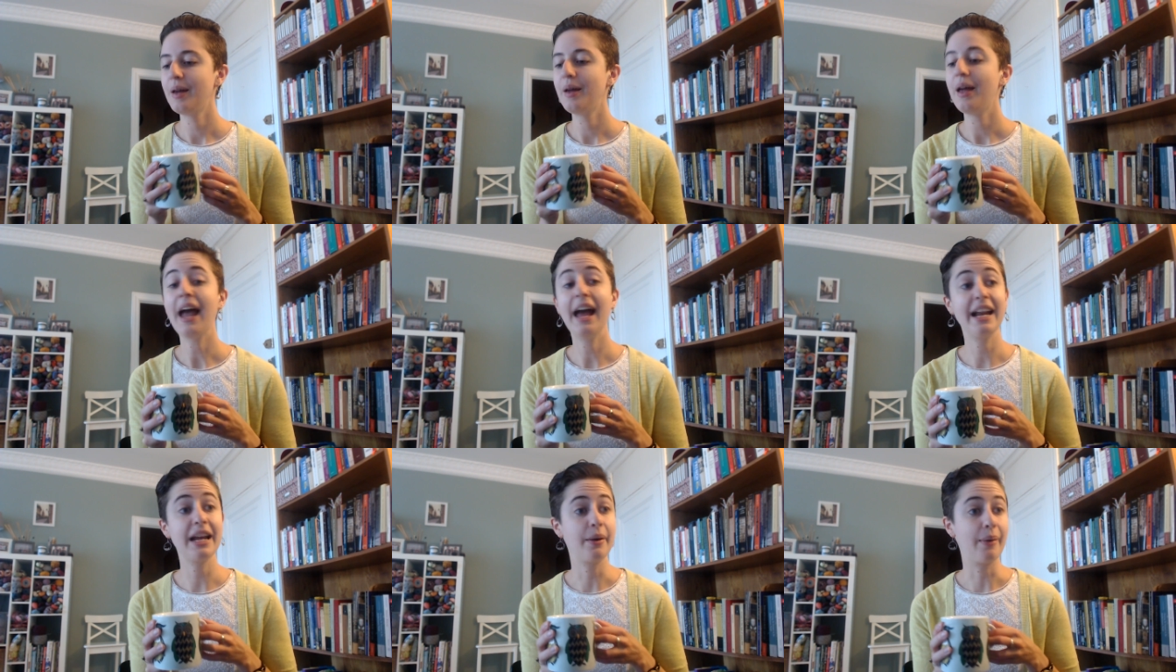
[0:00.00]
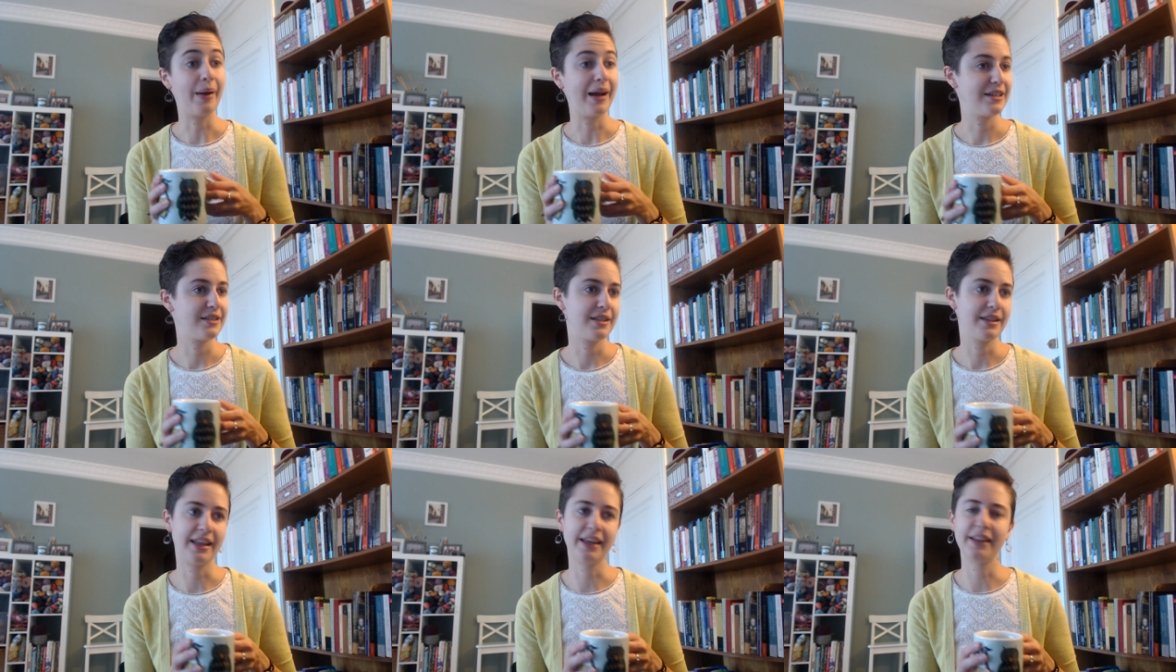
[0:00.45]

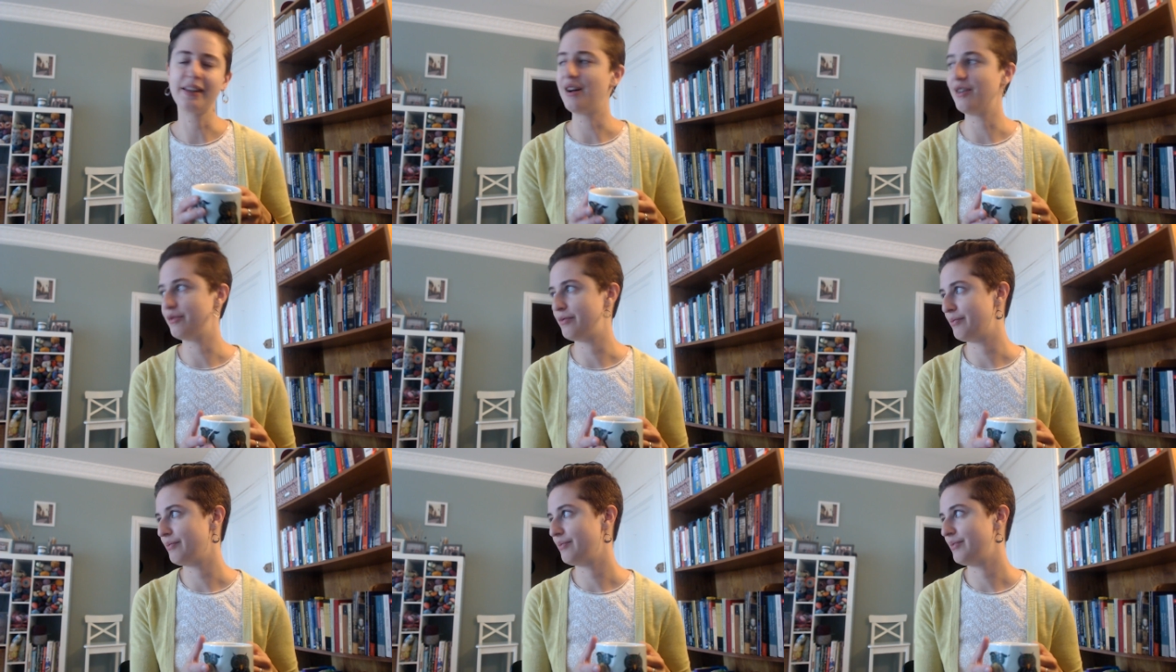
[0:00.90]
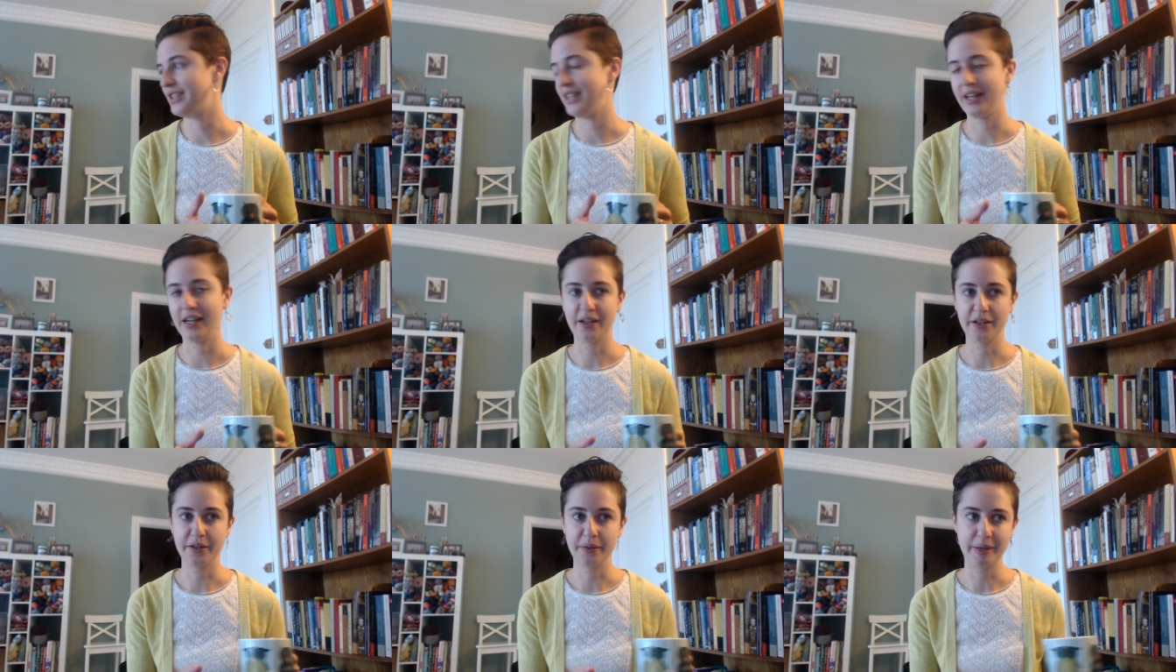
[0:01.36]
anyways, they love
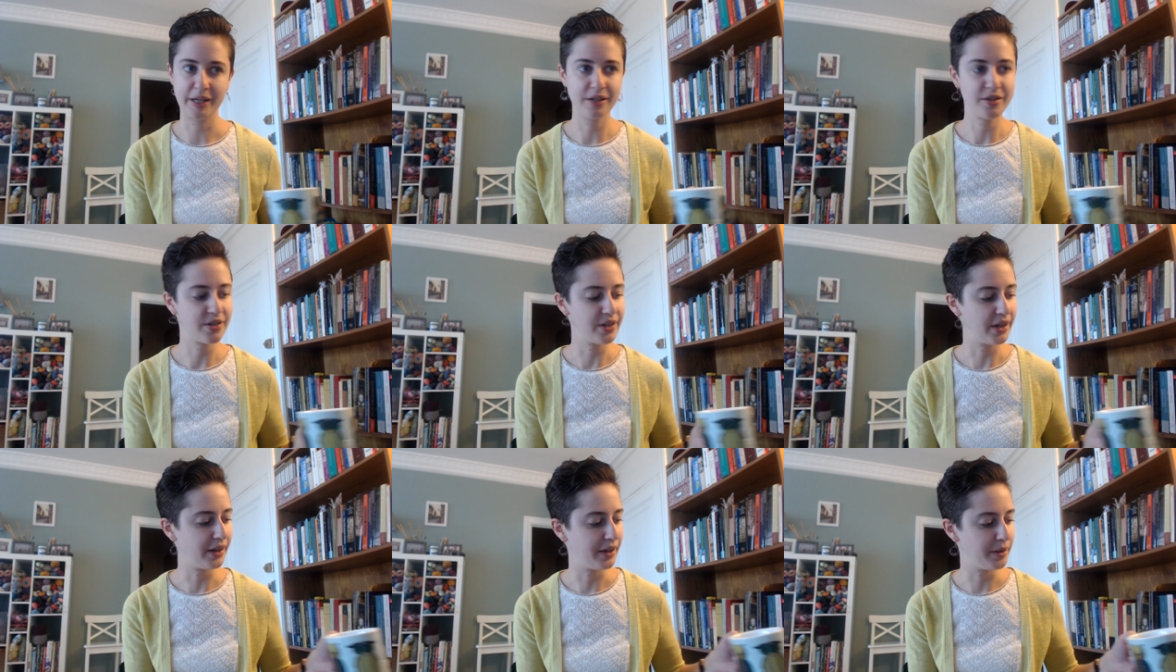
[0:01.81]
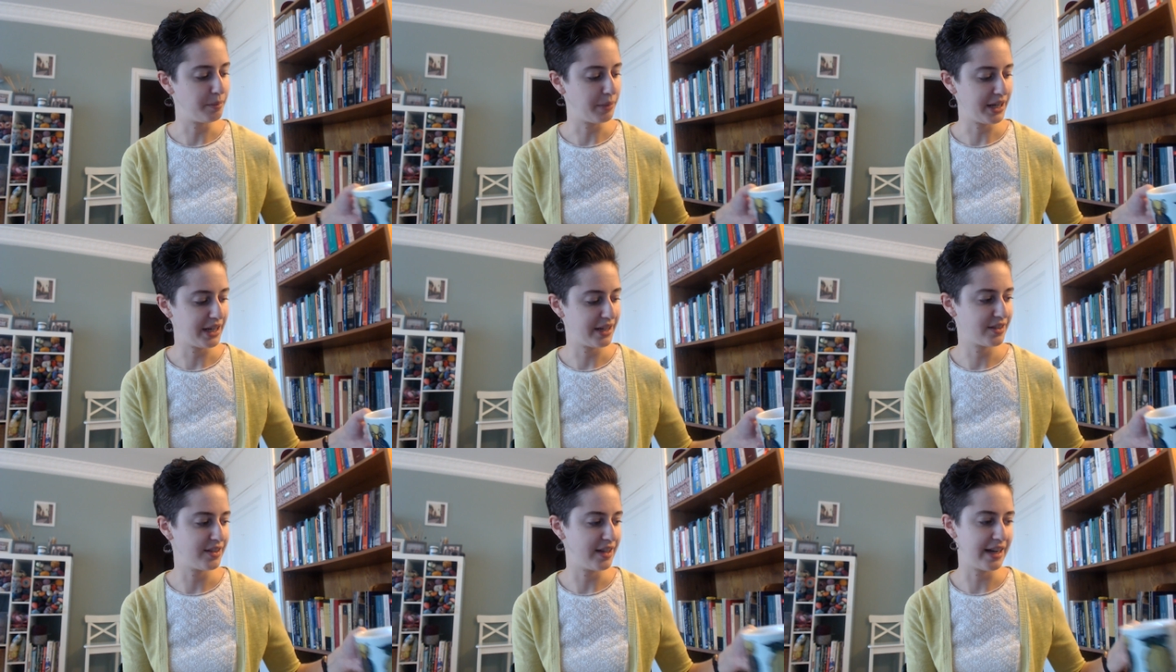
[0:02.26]
sitting on the windowsill and
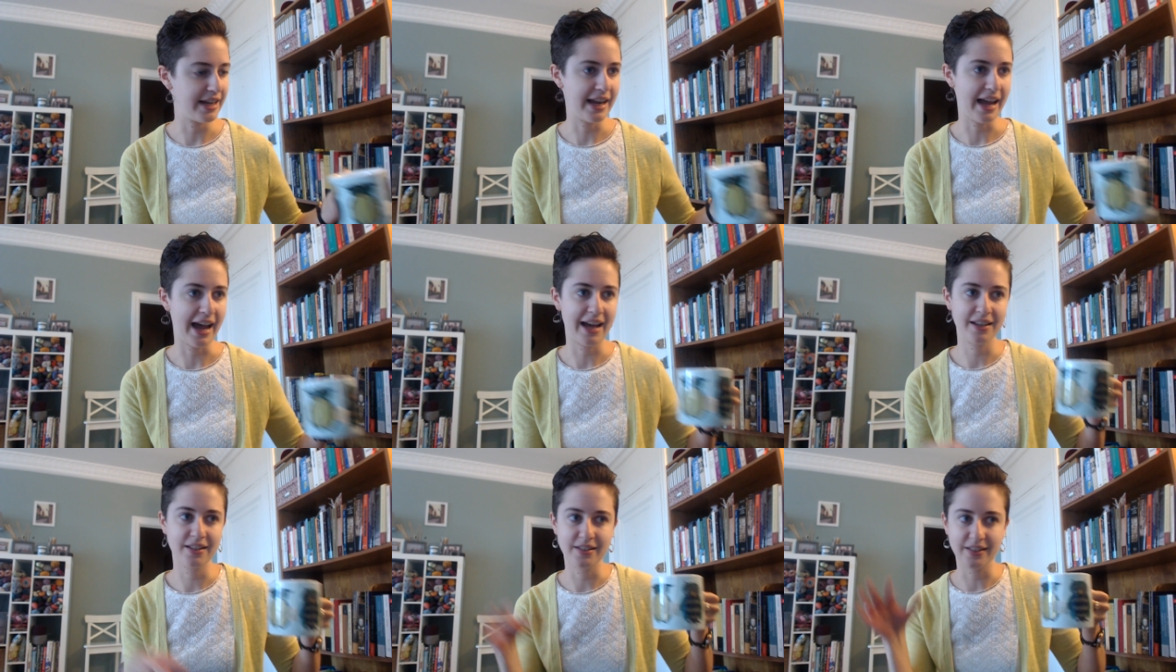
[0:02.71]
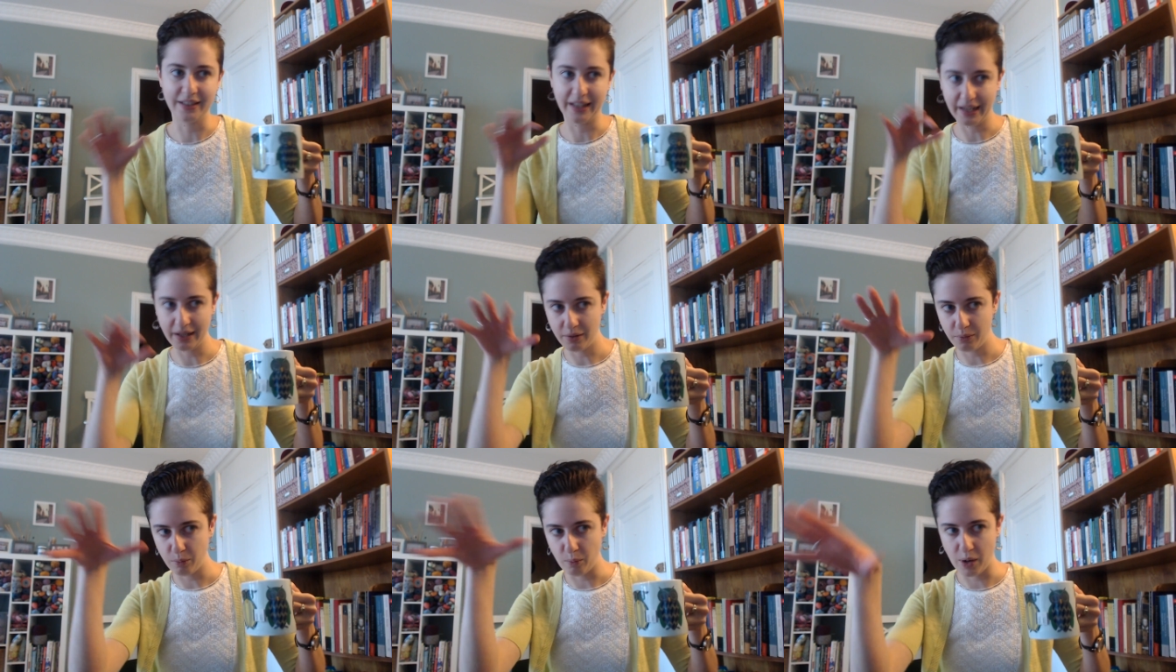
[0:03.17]
being city cats and
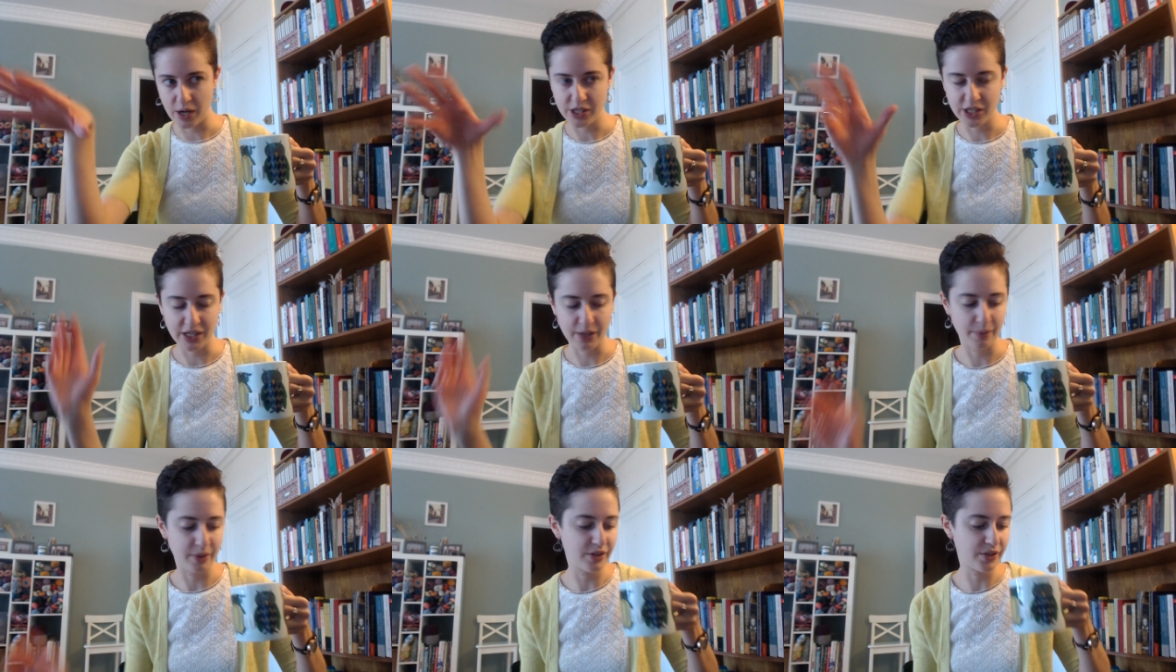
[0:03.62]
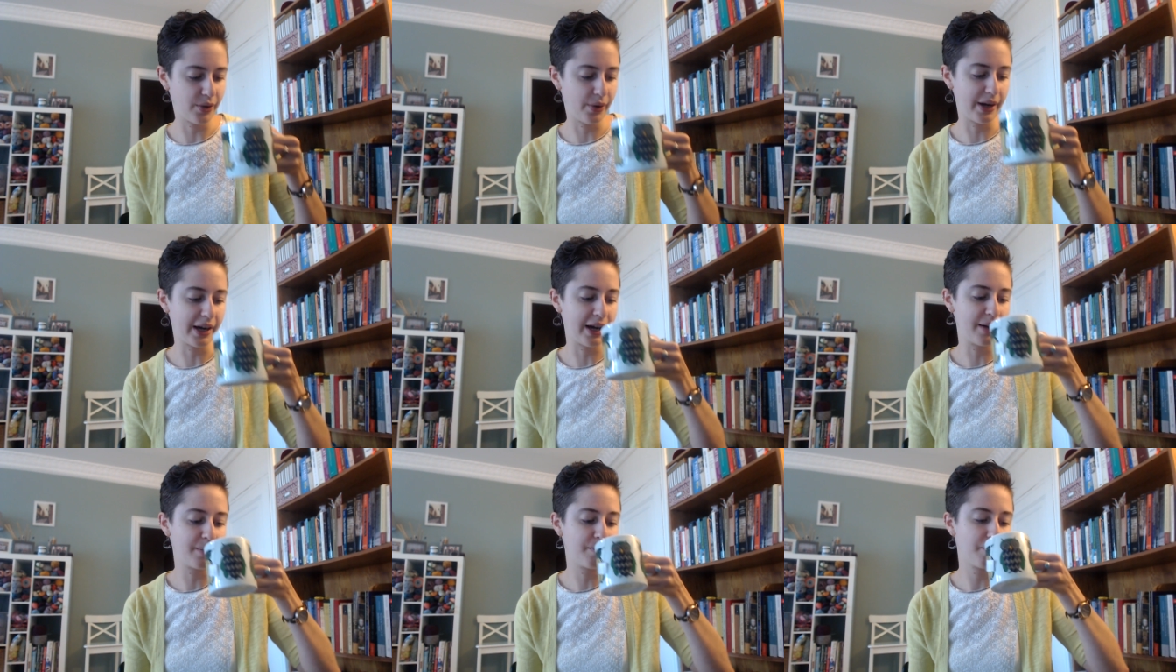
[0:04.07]
like watching what's
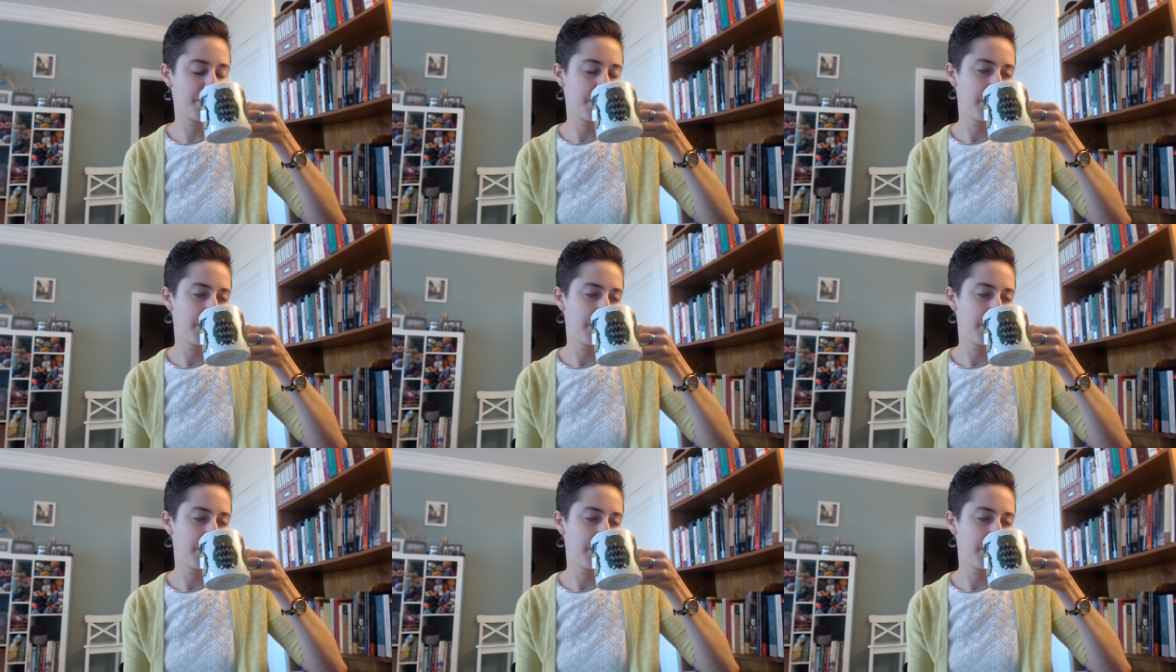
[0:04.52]
going on.